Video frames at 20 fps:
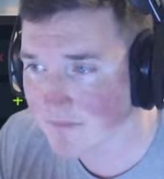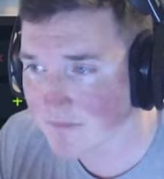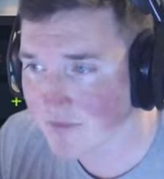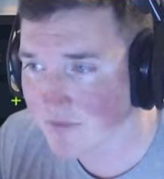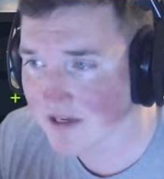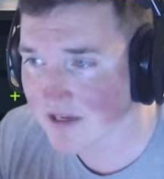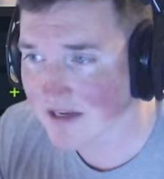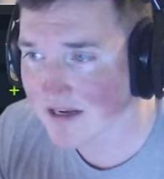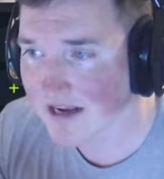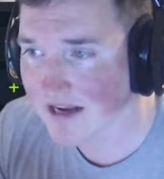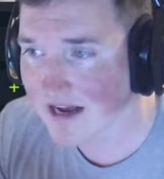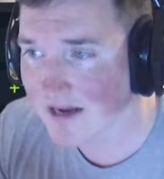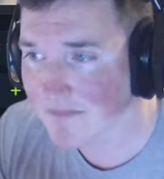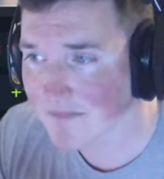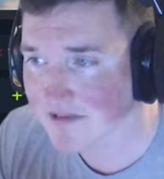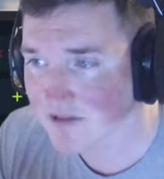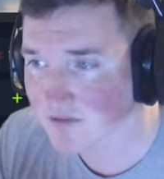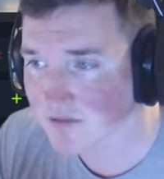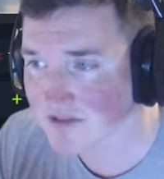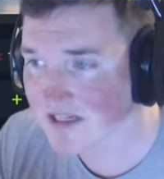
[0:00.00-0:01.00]
putting
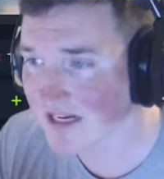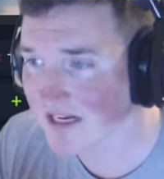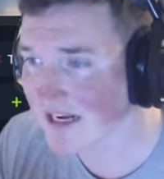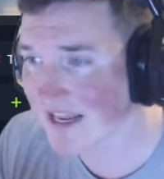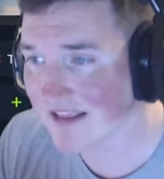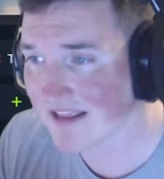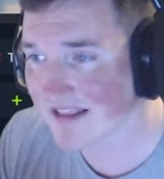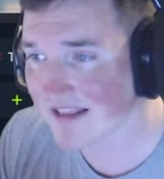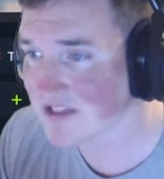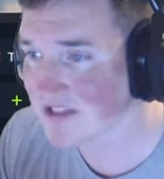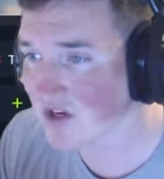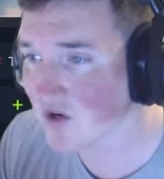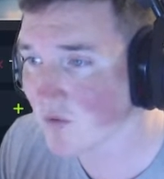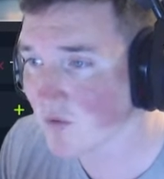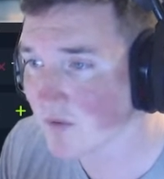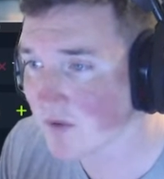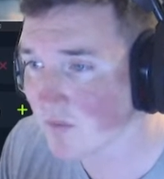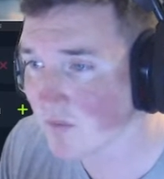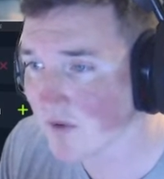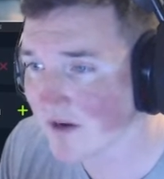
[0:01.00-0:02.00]
comments. We're saying, hey, that's all
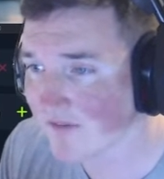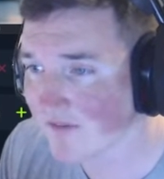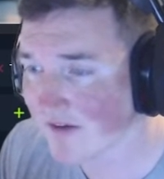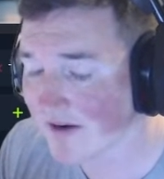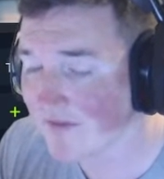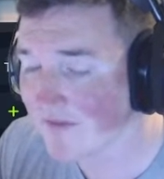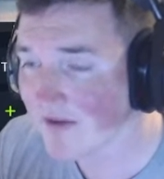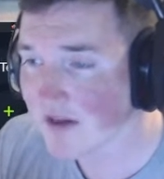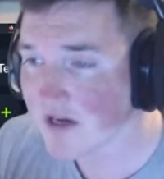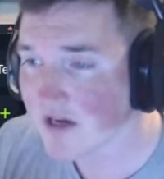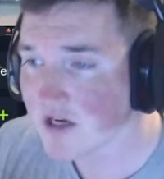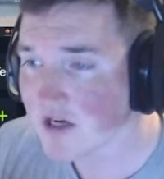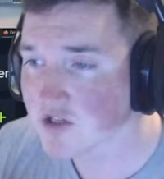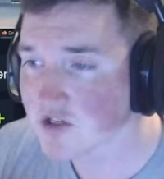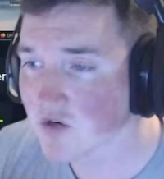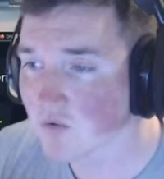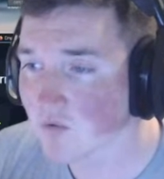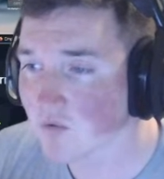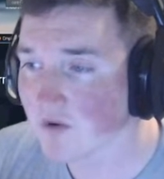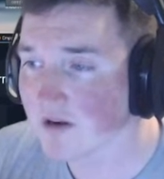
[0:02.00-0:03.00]
we want, right?
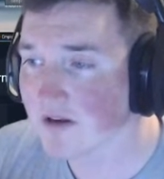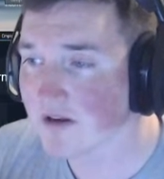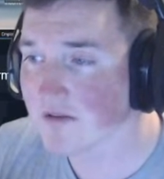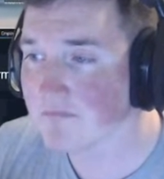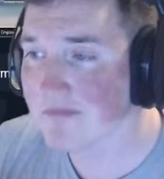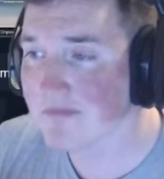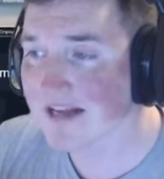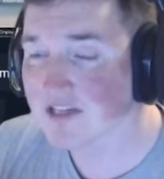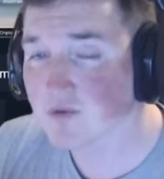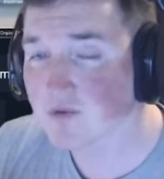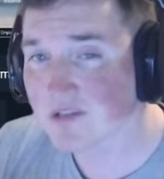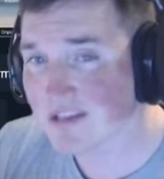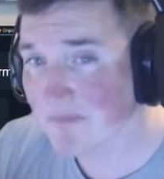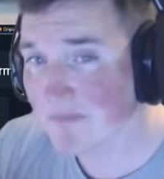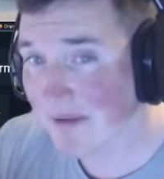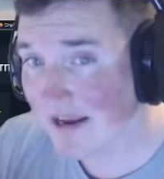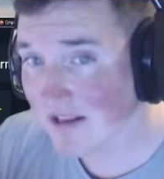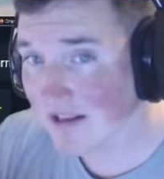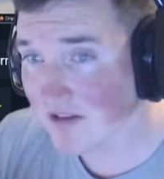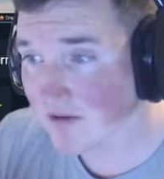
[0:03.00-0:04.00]
So mess with the
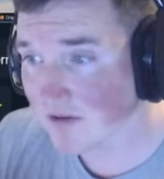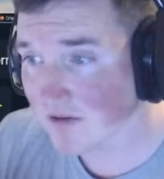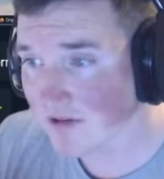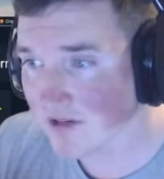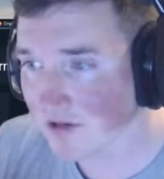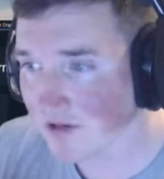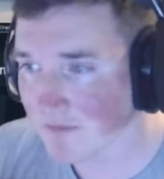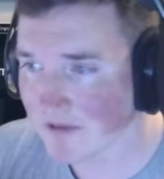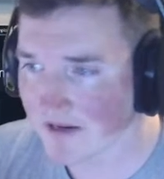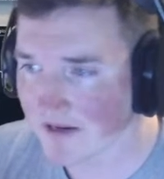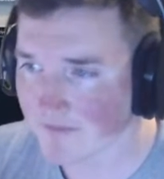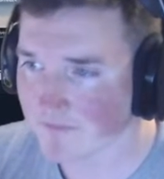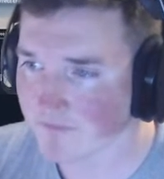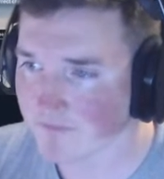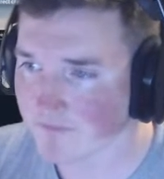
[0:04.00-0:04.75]
payload a little bit.